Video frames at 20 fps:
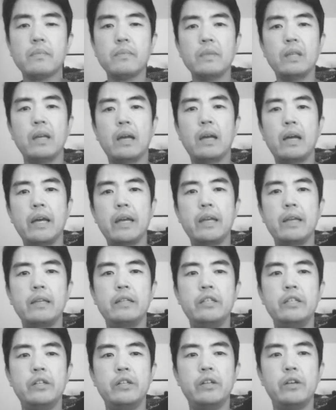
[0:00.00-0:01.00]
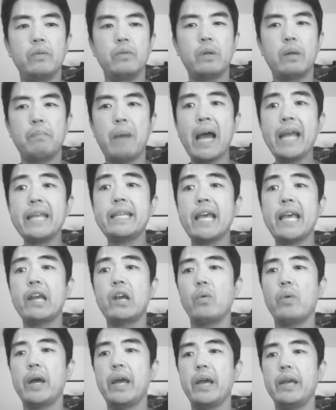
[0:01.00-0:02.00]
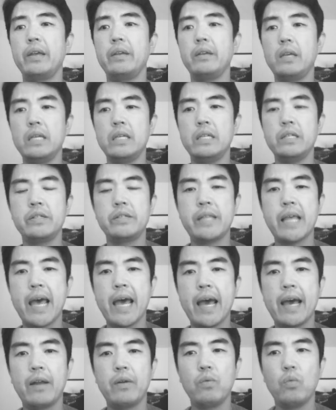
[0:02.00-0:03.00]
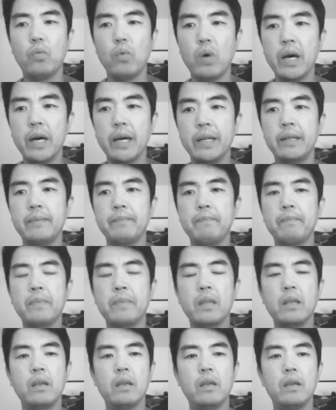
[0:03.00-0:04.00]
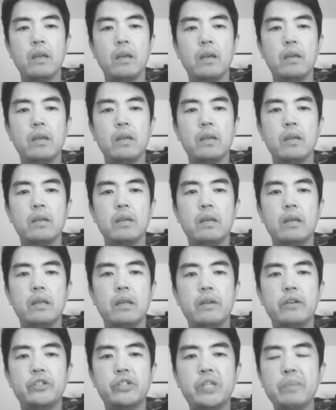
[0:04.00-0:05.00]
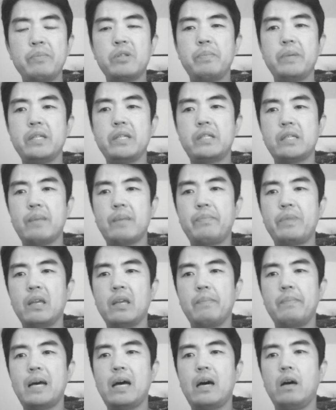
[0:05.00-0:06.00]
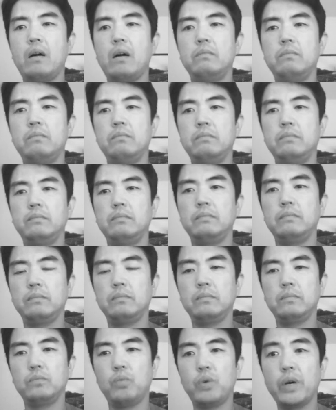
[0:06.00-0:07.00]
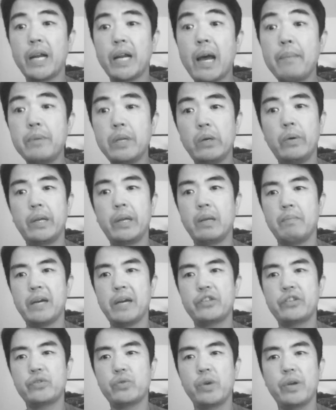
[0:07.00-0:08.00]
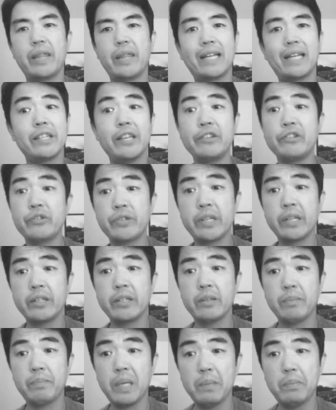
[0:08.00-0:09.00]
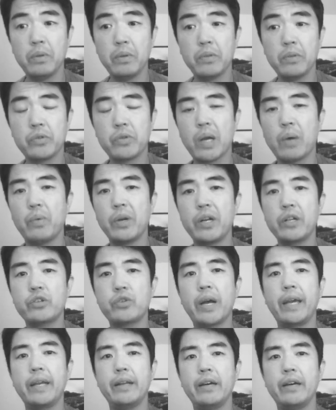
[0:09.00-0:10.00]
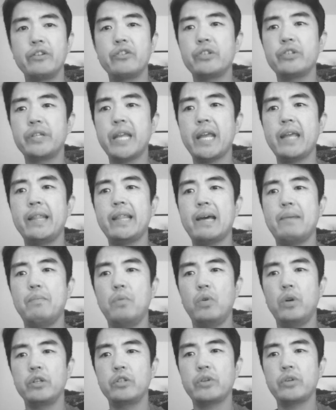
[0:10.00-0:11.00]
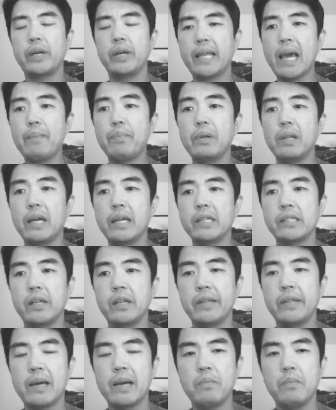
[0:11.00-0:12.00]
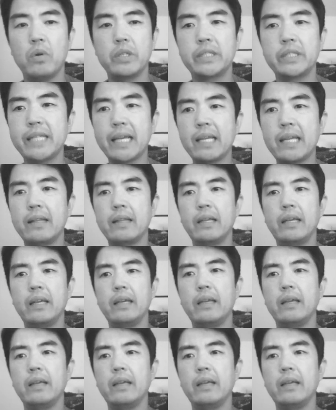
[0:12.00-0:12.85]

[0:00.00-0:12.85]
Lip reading: my takeaway is that, one, there seems to be something about what I'm doing and my story that's interesting to people. So I want to try and understand that more and try and capitalize on that more. Secondly,